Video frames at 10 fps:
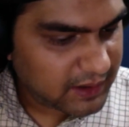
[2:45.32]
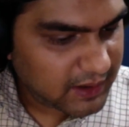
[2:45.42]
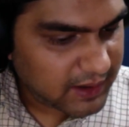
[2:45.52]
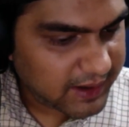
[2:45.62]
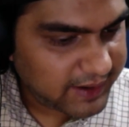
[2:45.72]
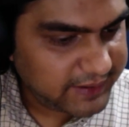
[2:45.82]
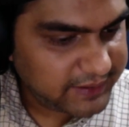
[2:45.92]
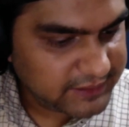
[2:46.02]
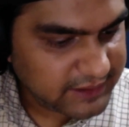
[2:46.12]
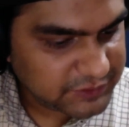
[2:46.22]
And
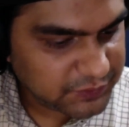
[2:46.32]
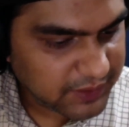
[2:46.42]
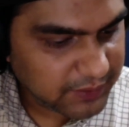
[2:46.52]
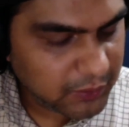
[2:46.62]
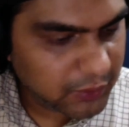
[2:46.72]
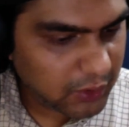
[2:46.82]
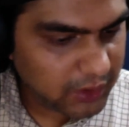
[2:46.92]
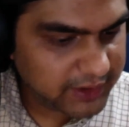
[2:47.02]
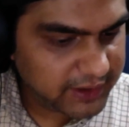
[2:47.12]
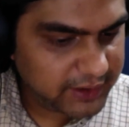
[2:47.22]
there's one more
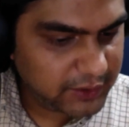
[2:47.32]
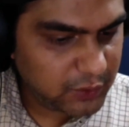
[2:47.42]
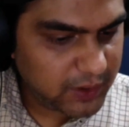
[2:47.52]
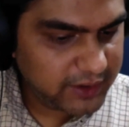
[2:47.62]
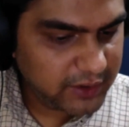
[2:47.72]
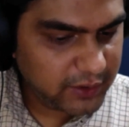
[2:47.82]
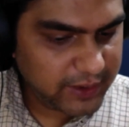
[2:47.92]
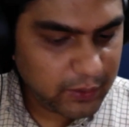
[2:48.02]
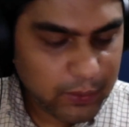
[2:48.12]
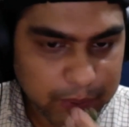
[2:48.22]
alternate to Arduino
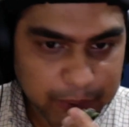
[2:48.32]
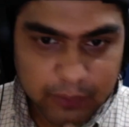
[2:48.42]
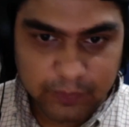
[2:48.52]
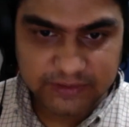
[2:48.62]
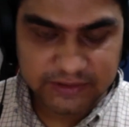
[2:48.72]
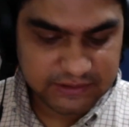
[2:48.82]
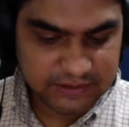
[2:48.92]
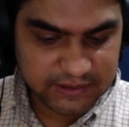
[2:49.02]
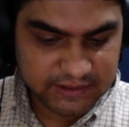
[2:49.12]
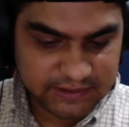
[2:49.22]
Nano, which is
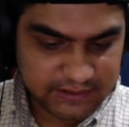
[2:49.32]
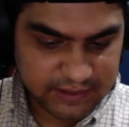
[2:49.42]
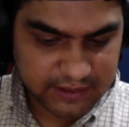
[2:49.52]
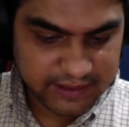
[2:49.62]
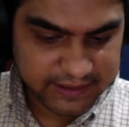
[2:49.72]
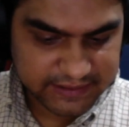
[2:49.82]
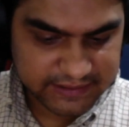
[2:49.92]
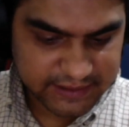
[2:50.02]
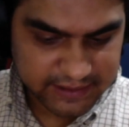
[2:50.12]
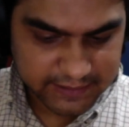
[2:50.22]
this
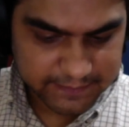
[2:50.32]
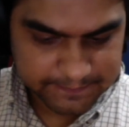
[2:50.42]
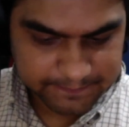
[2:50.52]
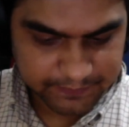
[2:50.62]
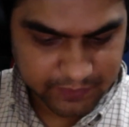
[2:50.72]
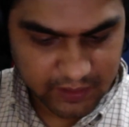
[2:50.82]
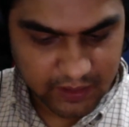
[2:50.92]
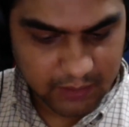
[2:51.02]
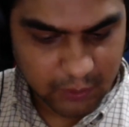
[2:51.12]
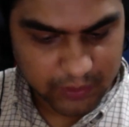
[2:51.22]
latest thing
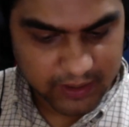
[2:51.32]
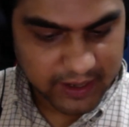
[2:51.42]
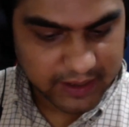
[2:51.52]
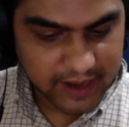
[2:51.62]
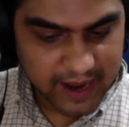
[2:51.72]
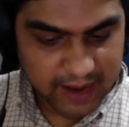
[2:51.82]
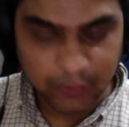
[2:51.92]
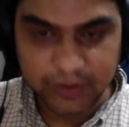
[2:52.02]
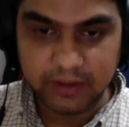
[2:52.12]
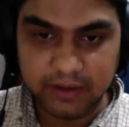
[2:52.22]
came out, and I
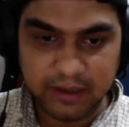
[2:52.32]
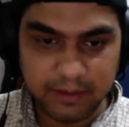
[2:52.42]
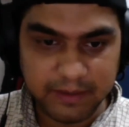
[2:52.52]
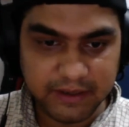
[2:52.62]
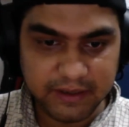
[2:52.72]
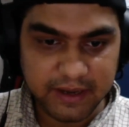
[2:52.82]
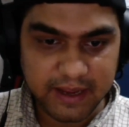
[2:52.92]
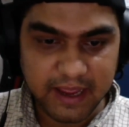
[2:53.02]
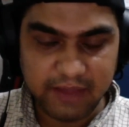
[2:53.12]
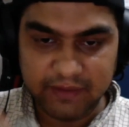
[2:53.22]
would recommend
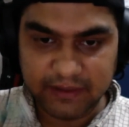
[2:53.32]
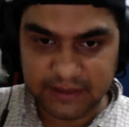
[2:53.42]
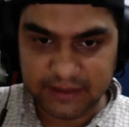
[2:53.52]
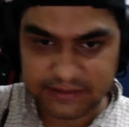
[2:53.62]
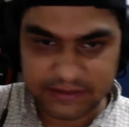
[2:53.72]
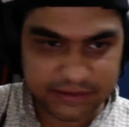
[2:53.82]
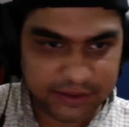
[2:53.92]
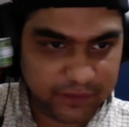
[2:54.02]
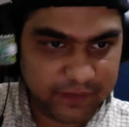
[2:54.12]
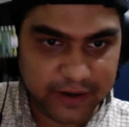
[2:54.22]
having this instead
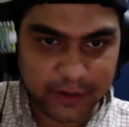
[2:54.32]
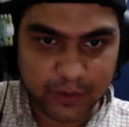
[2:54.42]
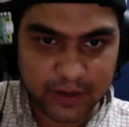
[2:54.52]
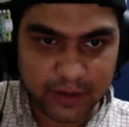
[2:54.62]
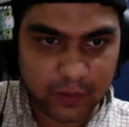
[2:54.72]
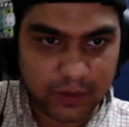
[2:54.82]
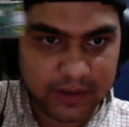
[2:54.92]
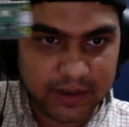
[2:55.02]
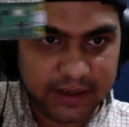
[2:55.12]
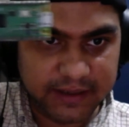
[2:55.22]
of Arduino Nano.
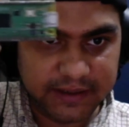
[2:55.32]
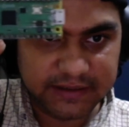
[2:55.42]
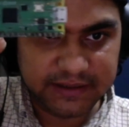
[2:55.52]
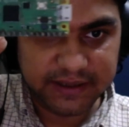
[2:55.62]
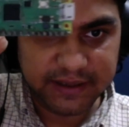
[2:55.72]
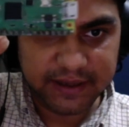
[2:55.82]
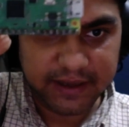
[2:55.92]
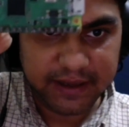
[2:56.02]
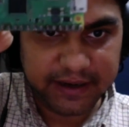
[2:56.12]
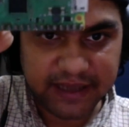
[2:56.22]
It is a
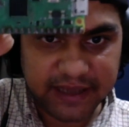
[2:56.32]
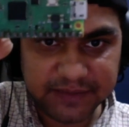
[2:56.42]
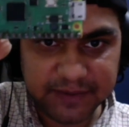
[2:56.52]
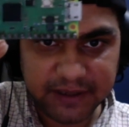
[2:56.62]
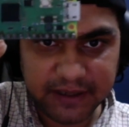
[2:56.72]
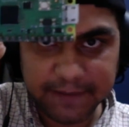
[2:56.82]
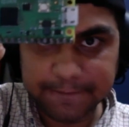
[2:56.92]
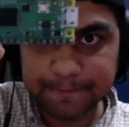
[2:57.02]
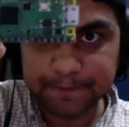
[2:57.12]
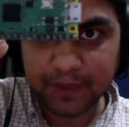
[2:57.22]
Raspberry
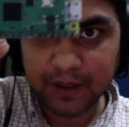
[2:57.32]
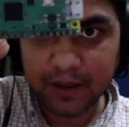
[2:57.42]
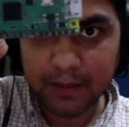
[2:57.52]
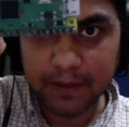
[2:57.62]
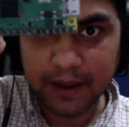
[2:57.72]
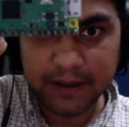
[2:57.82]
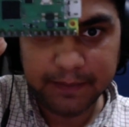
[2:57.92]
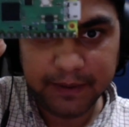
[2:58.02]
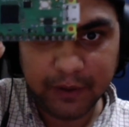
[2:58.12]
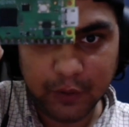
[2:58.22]
Pi
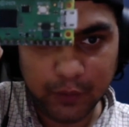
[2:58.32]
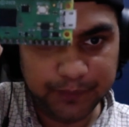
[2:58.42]
Pico.